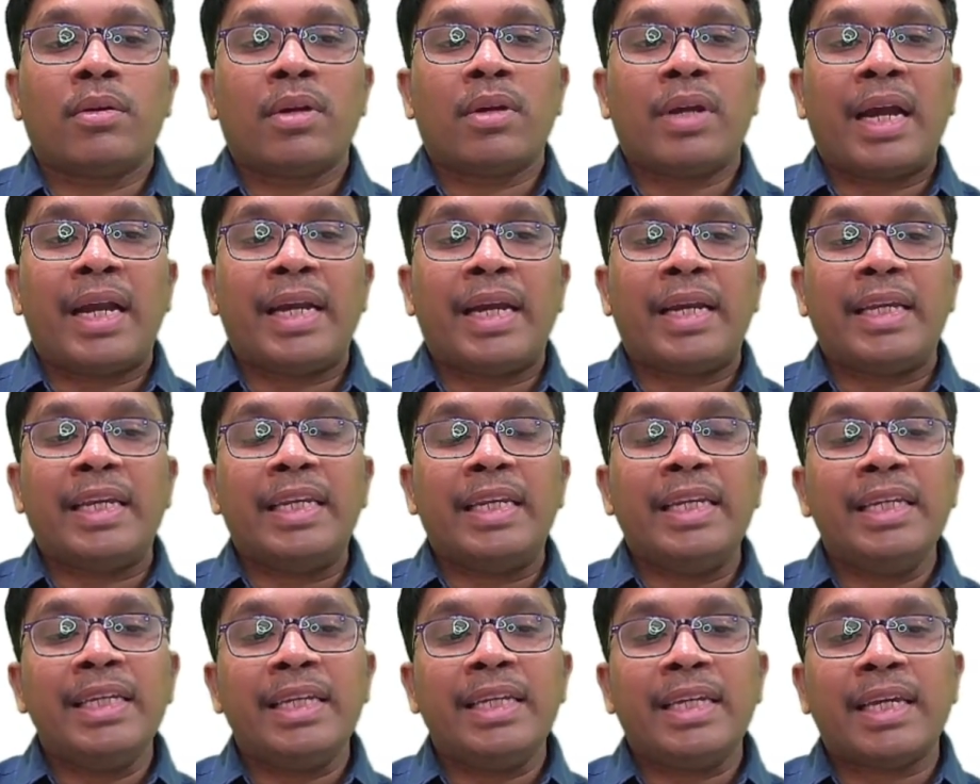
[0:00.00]
And
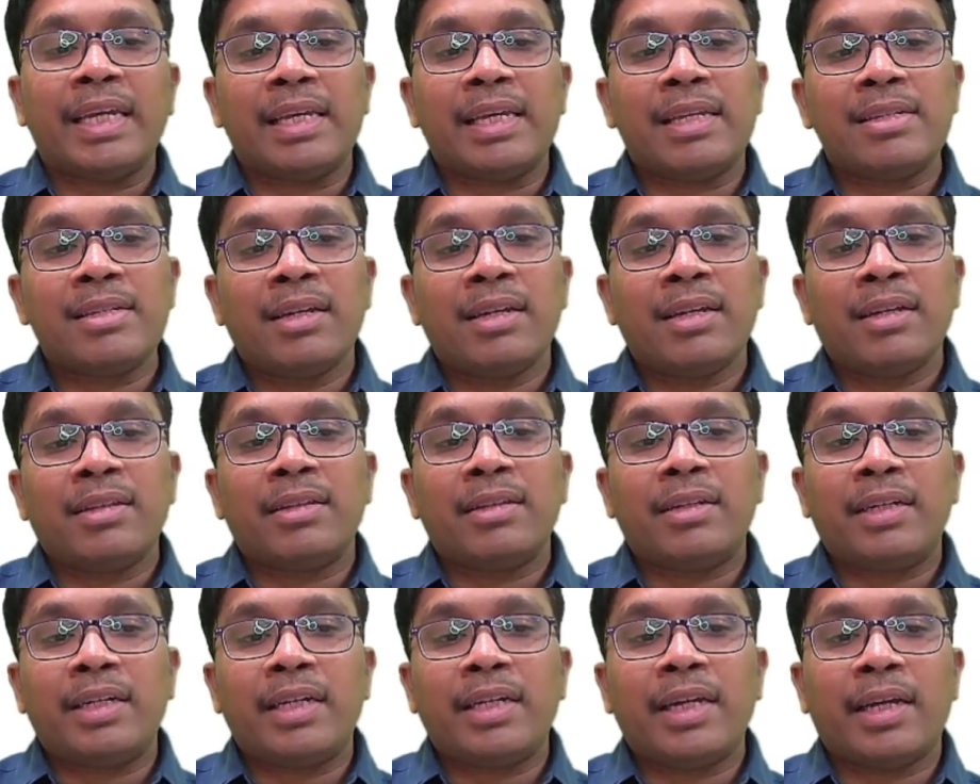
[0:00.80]
in case the
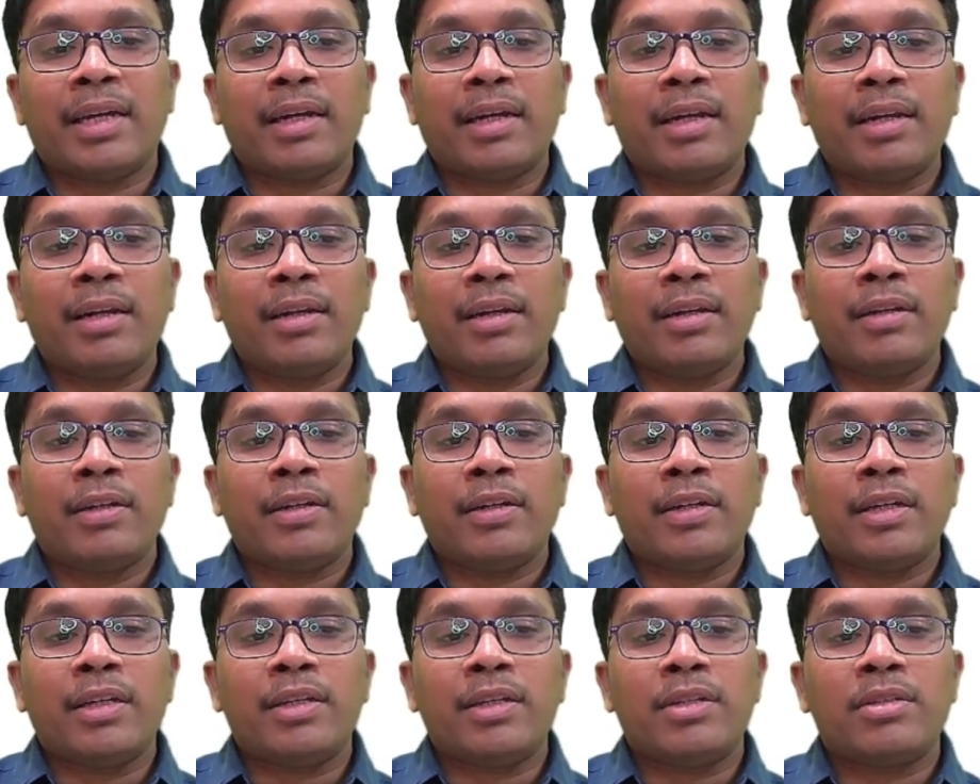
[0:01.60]
tear
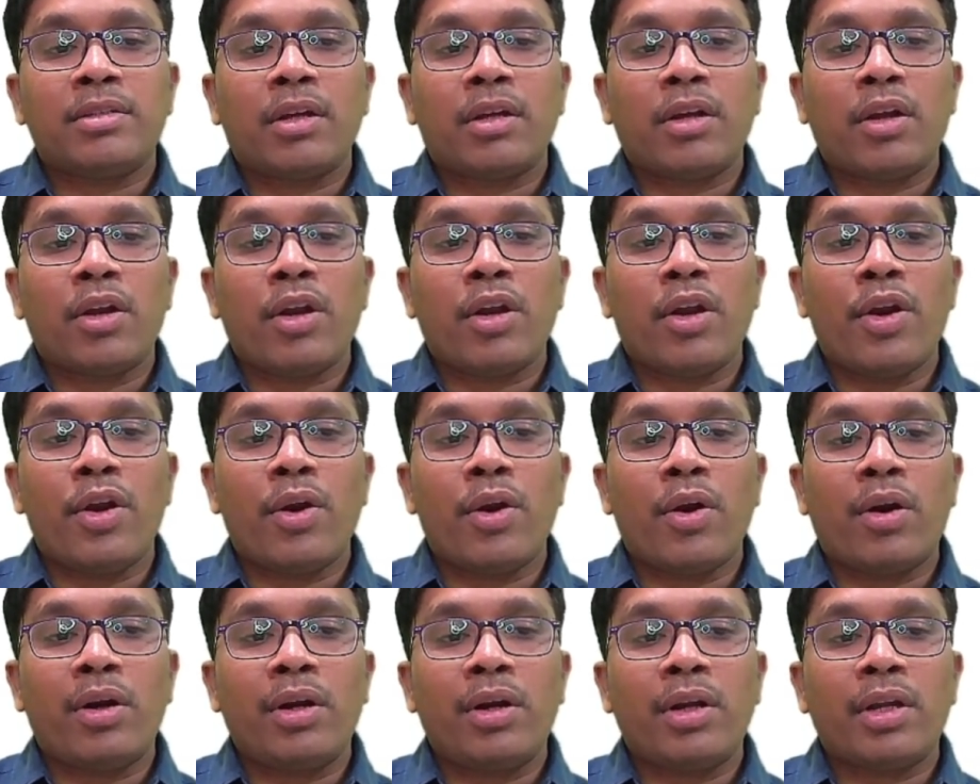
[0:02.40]
is
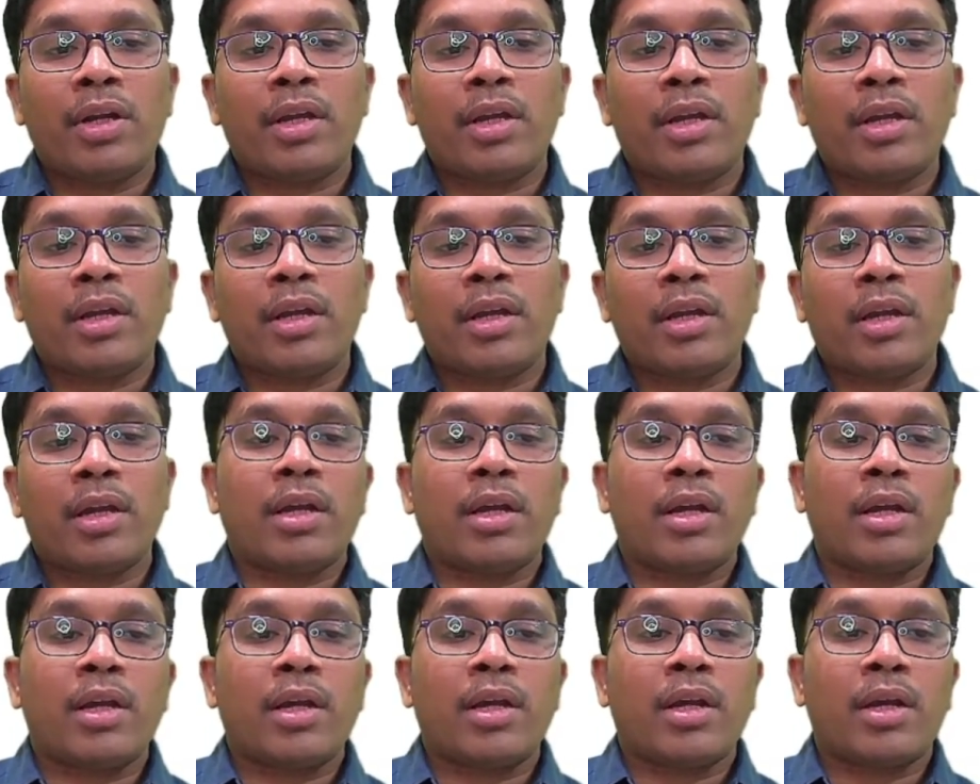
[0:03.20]
not
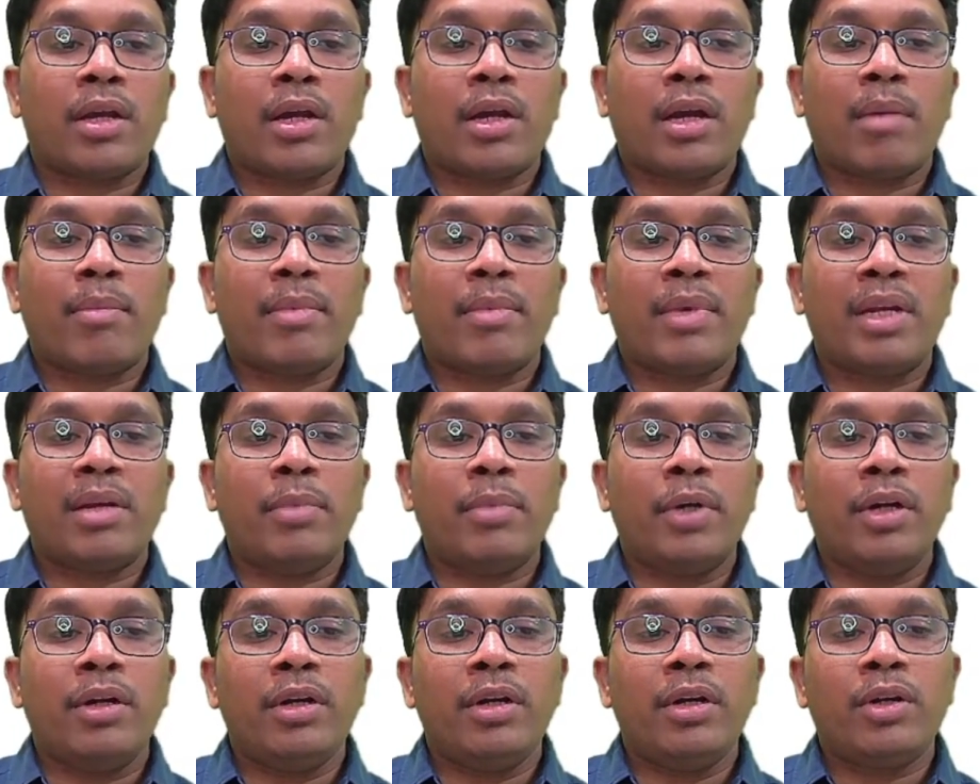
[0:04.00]

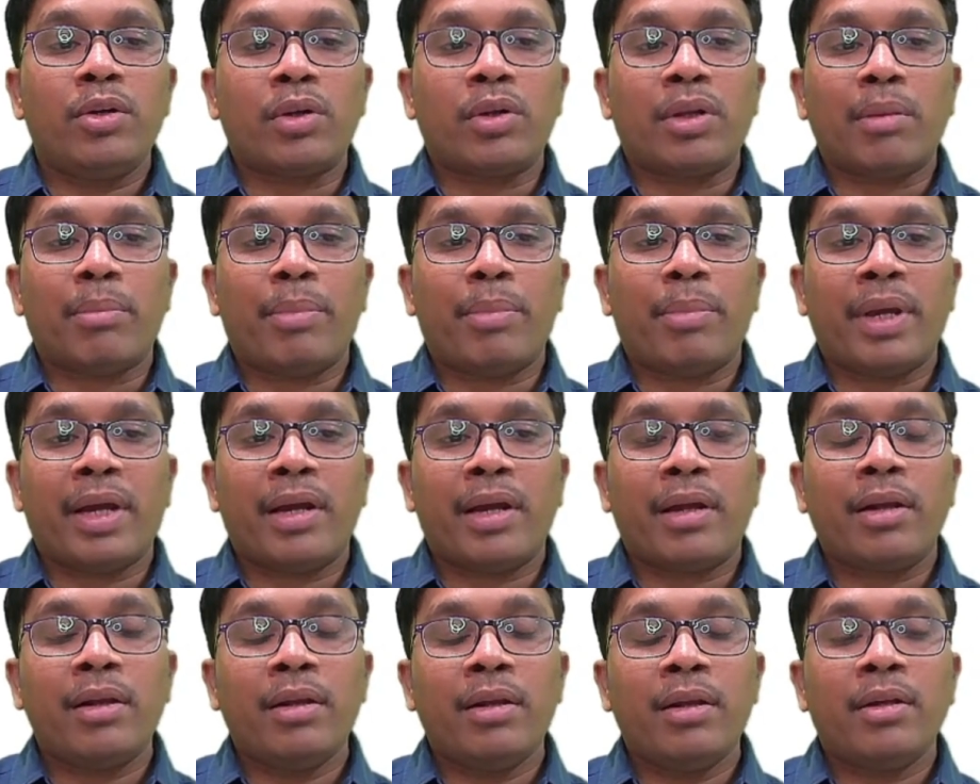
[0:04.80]
amenable to
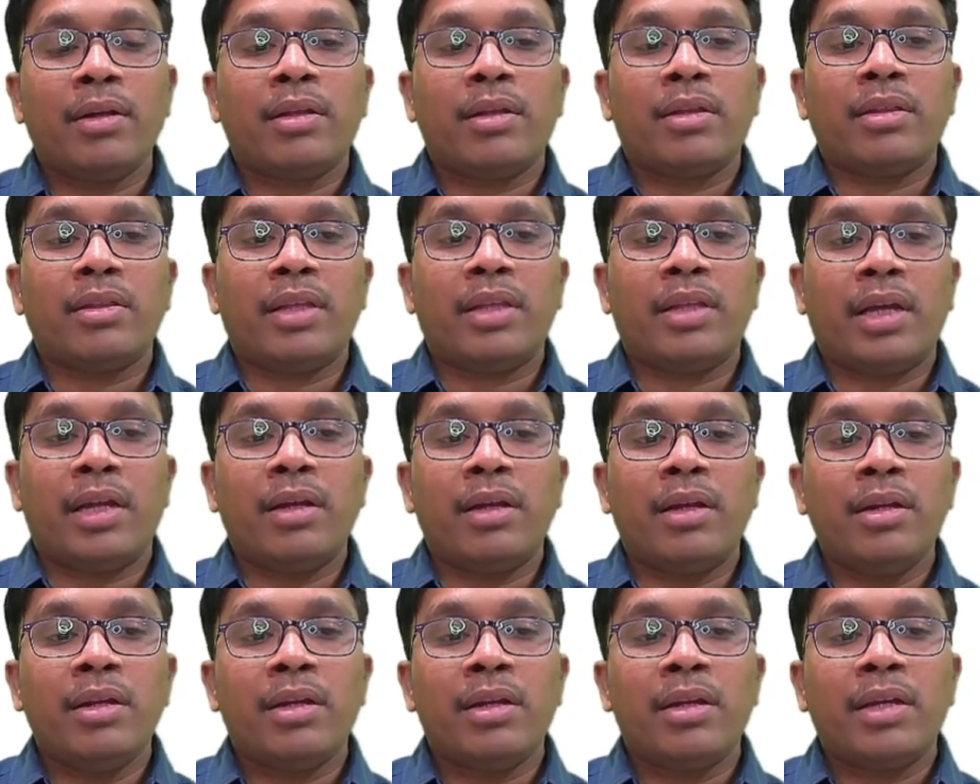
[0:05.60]
repair,
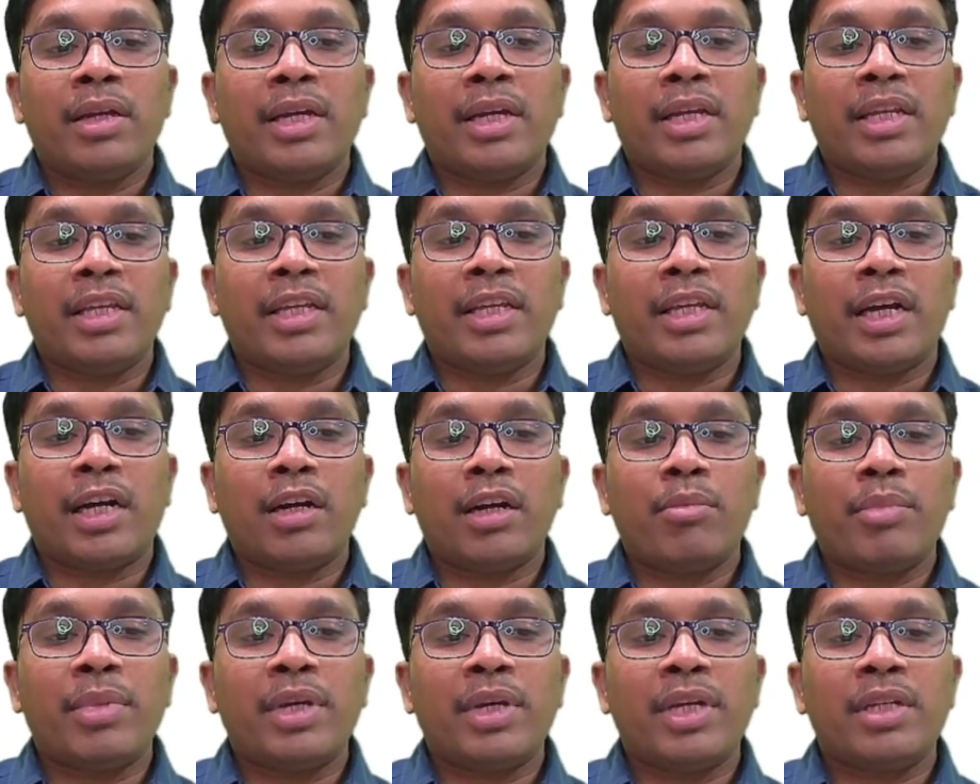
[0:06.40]
then in
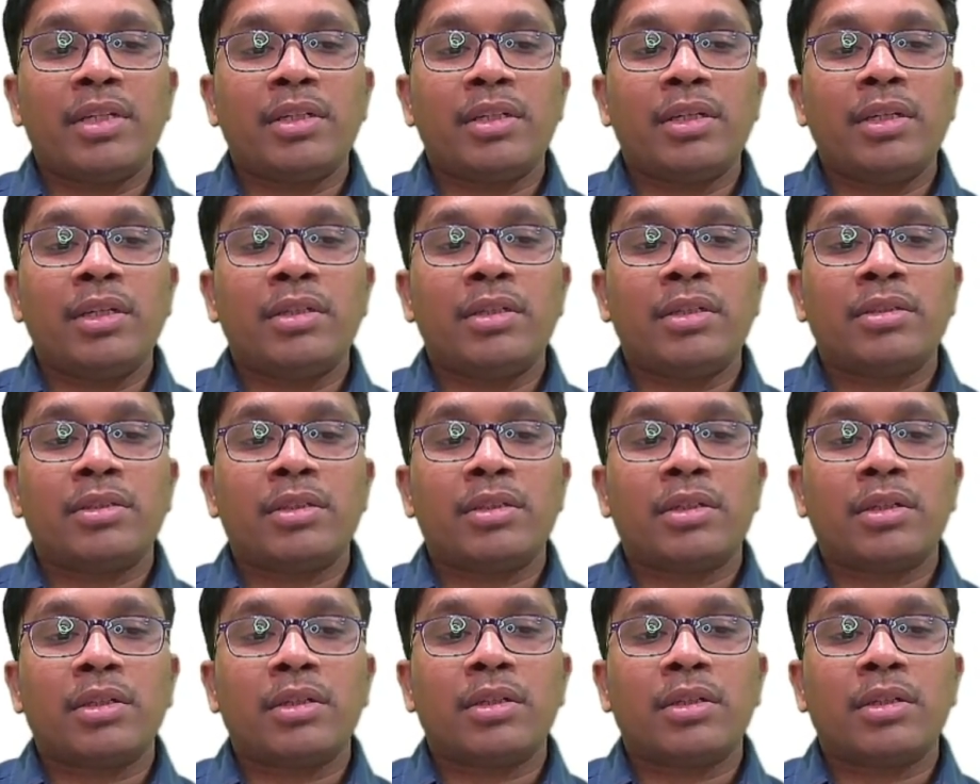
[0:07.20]
young patients